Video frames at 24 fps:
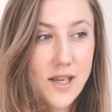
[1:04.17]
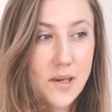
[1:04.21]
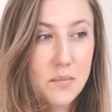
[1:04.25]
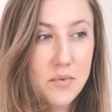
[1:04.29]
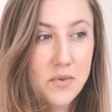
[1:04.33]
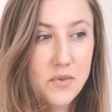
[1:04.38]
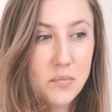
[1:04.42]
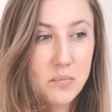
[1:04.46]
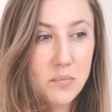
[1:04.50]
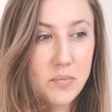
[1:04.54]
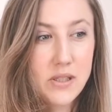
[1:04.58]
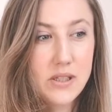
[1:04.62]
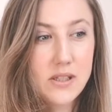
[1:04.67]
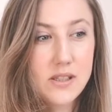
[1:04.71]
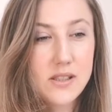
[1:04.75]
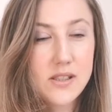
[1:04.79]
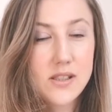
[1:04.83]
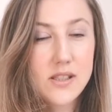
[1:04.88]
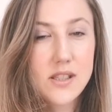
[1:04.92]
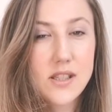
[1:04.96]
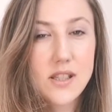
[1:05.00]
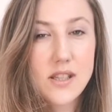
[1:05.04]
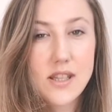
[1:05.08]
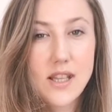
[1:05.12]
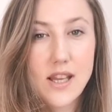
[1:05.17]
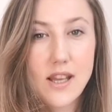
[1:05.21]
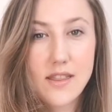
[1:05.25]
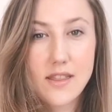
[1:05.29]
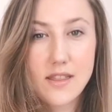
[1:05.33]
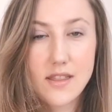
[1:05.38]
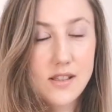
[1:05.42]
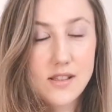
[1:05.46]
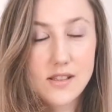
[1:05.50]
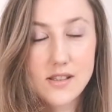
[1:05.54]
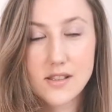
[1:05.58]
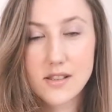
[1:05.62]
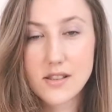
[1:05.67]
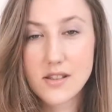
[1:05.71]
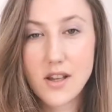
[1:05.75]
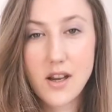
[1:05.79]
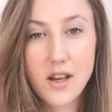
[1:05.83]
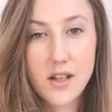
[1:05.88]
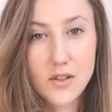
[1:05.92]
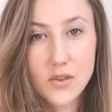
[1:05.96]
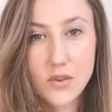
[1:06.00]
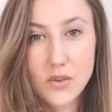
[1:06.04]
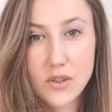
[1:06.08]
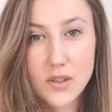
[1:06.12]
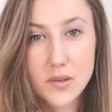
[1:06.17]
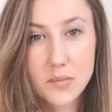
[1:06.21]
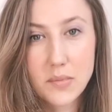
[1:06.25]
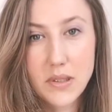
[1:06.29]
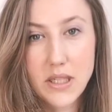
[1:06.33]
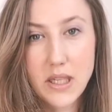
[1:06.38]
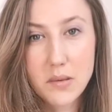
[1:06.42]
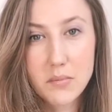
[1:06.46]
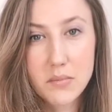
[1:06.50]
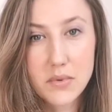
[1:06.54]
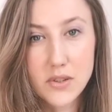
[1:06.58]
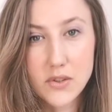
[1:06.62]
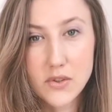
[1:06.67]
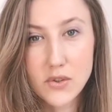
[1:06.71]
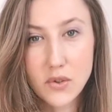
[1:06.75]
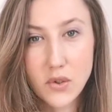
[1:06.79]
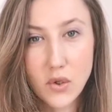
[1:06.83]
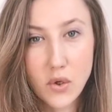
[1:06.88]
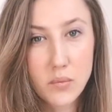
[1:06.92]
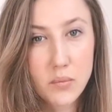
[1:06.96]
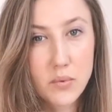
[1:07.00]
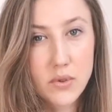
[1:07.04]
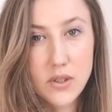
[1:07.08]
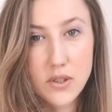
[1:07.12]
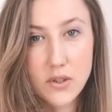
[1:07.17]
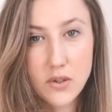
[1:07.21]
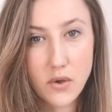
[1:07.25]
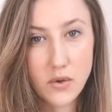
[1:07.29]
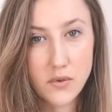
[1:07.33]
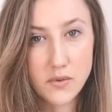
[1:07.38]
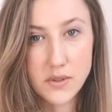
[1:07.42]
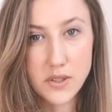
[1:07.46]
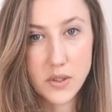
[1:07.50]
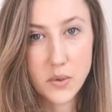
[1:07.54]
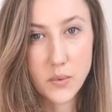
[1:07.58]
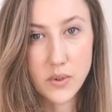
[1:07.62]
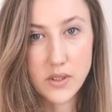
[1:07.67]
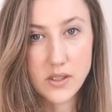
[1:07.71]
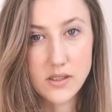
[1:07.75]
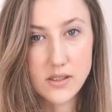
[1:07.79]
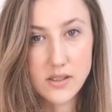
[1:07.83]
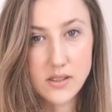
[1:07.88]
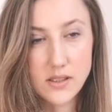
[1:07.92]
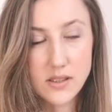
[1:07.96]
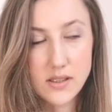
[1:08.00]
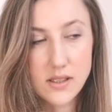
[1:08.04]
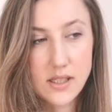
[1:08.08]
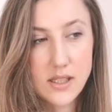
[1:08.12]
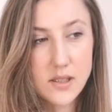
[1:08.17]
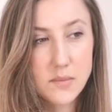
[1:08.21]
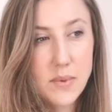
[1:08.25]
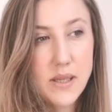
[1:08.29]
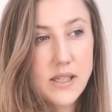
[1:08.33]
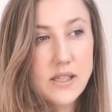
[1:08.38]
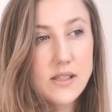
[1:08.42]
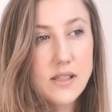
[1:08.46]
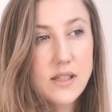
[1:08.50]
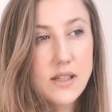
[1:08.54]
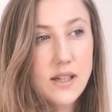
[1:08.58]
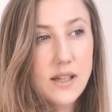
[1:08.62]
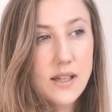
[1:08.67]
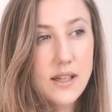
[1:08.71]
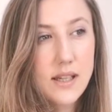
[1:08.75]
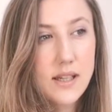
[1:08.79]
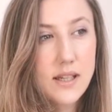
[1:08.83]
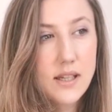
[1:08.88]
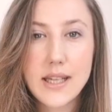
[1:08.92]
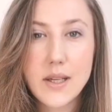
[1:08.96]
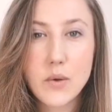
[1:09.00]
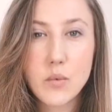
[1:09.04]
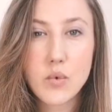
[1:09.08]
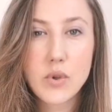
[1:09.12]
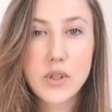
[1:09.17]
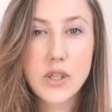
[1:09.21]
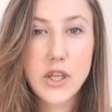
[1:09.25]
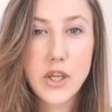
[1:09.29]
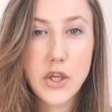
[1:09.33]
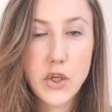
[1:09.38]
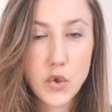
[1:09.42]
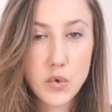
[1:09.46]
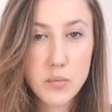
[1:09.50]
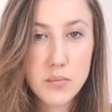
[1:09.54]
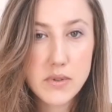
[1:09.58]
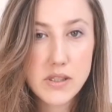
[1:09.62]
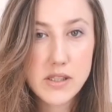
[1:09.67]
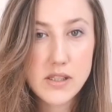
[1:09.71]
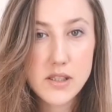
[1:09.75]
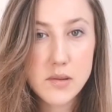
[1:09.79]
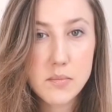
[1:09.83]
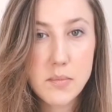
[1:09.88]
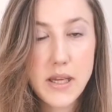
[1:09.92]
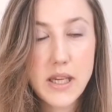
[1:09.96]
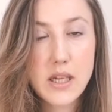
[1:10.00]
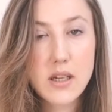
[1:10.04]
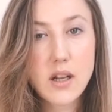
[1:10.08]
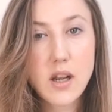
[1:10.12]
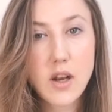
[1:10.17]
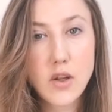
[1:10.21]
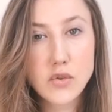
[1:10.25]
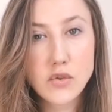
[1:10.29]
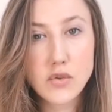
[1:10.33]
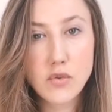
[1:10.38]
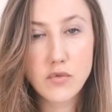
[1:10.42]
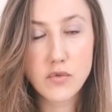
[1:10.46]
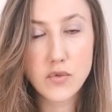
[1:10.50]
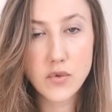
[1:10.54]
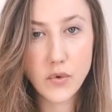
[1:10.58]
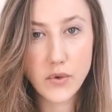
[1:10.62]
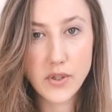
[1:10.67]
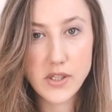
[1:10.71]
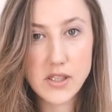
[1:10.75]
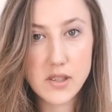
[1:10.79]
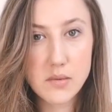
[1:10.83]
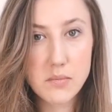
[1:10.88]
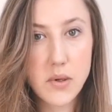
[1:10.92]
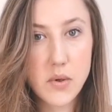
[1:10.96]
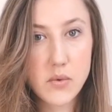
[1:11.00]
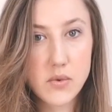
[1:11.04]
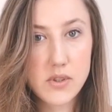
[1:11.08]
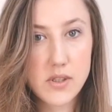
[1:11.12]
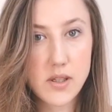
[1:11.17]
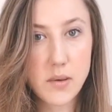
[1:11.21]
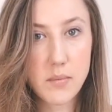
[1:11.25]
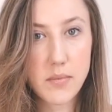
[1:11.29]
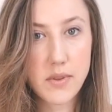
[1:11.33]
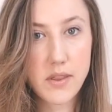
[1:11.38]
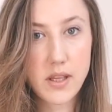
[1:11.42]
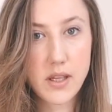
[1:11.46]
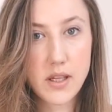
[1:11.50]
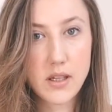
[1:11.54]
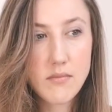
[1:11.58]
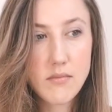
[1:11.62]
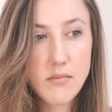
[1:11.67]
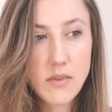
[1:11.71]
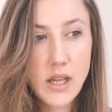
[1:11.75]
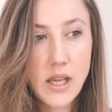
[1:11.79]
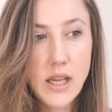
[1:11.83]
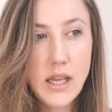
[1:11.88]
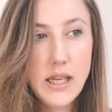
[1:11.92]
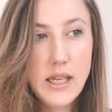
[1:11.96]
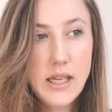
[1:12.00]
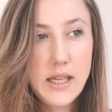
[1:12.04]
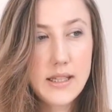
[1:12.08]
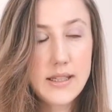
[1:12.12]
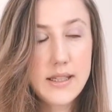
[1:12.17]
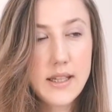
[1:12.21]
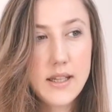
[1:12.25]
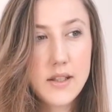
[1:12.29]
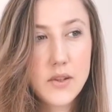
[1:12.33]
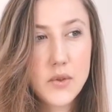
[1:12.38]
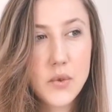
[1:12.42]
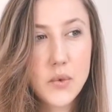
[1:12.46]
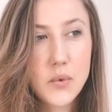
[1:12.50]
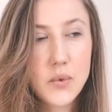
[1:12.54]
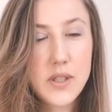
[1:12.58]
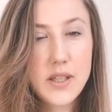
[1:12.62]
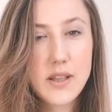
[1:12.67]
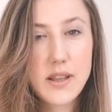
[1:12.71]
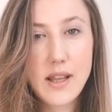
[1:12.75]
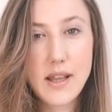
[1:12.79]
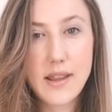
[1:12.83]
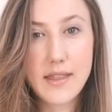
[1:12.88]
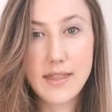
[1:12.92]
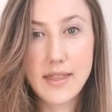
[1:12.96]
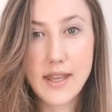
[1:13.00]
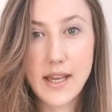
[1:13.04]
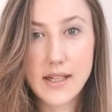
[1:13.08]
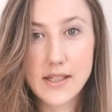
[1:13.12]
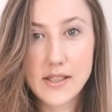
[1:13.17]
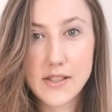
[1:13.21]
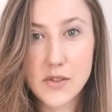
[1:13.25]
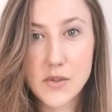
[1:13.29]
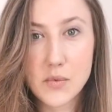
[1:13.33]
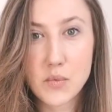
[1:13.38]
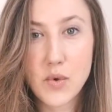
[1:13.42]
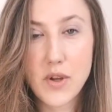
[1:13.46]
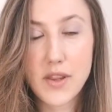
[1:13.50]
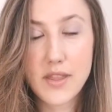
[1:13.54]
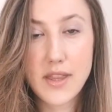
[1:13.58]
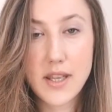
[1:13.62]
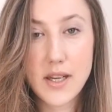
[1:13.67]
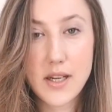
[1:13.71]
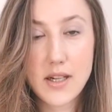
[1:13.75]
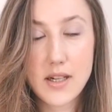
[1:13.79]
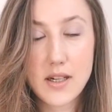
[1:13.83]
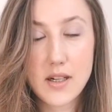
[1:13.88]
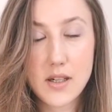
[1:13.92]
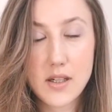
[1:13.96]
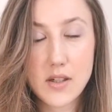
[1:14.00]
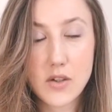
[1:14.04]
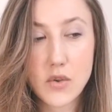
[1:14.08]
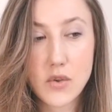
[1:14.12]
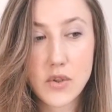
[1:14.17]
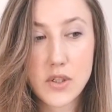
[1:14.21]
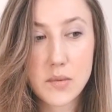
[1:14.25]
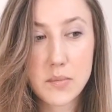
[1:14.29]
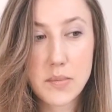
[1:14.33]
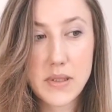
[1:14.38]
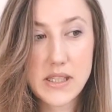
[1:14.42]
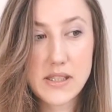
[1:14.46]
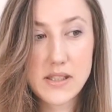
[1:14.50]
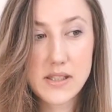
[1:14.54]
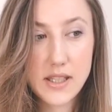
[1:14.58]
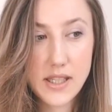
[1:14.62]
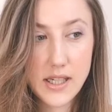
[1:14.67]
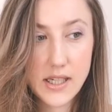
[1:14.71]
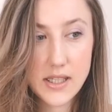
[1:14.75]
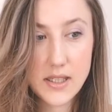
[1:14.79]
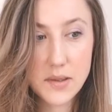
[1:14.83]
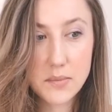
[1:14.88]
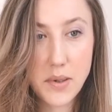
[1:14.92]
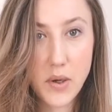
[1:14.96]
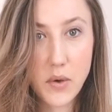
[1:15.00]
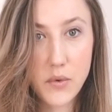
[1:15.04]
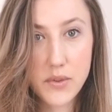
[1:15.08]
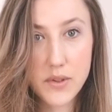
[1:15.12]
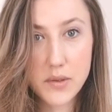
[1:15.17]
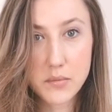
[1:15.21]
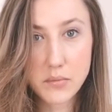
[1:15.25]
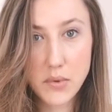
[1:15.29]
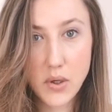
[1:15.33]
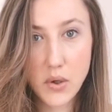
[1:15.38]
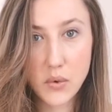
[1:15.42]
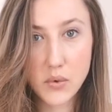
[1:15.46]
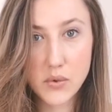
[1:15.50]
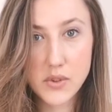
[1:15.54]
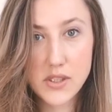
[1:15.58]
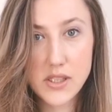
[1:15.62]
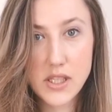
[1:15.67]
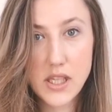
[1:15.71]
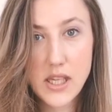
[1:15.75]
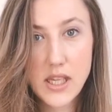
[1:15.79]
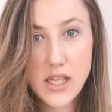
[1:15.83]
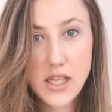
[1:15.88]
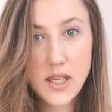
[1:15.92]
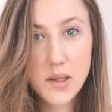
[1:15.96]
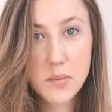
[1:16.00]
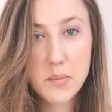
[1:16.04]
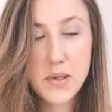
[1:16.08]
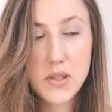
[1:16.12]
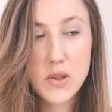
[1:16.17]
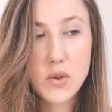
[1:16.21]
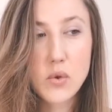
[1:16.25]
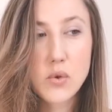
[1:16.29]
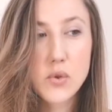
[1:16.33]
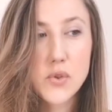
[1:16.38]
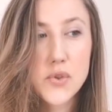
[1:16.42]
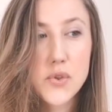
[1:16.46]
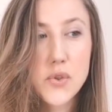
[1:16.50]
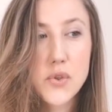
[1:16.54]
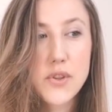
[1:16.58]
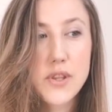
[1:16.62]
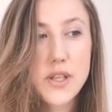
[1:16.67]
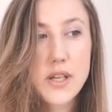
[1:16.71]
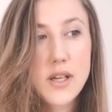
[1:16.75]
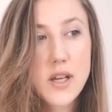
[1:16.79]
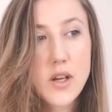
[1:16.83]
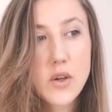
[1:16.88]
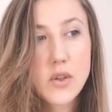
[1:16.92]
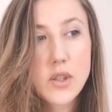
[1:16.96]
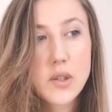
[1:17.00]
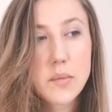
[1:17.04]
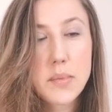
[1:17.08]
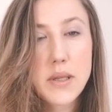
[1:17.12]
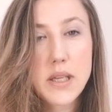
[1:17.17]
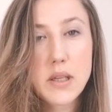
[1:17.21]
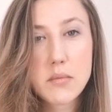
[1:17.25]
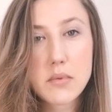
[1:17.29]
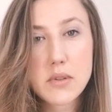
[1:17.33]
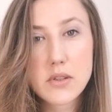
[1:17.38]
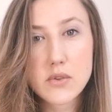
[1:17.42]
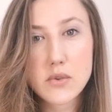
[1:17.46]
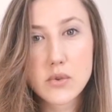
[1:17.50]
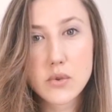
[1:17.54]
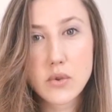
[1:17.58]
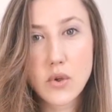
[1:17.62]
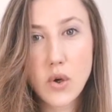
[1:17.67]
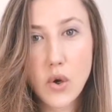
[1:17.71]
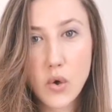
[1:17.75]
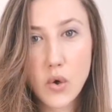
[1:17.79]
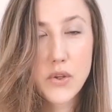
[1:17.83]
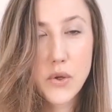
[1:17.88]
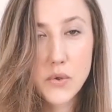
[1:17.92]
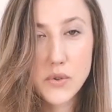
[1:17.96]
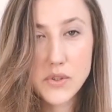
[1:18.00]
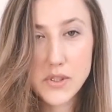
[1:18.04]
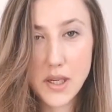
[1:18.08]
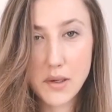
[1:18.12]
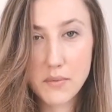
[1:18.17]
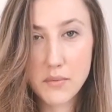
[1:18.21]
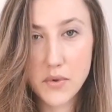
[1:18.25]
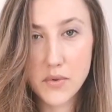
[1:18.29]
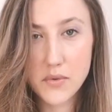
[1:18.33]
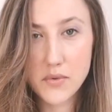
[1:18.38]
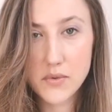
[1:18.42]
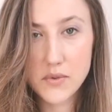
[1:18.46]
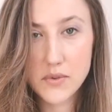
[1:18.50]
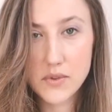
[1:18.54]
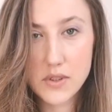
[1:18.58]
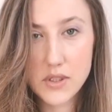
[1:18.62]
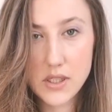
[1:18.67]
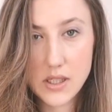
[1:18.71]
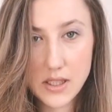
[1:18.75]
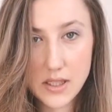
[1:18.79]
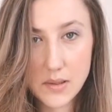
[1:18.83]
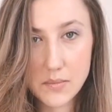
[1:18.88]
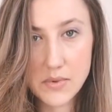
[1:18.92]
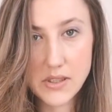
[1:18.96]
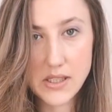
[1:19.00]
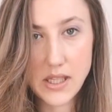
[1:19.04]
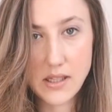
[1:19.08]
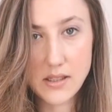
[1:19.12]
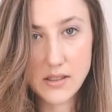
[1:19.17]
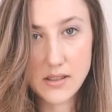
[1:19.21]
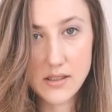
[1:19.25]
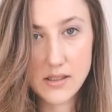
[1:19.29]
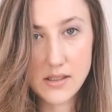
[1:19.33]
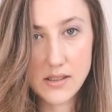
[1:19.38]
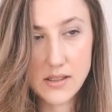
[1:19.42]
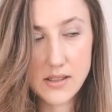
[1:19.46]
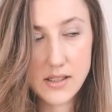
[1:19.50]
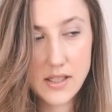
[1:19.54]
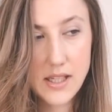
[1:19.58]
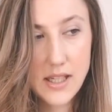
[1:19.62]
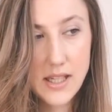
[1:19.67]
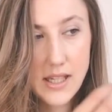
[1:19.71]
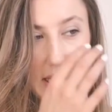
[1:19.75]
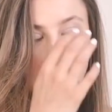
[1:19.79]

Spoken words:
type of person that's not going to be able to cope with the consequences. It's basically when humans make a lot of noise about something, not only that's what they are going to be scared about the most, but also they're not going to be able to cope with those type of circumstances.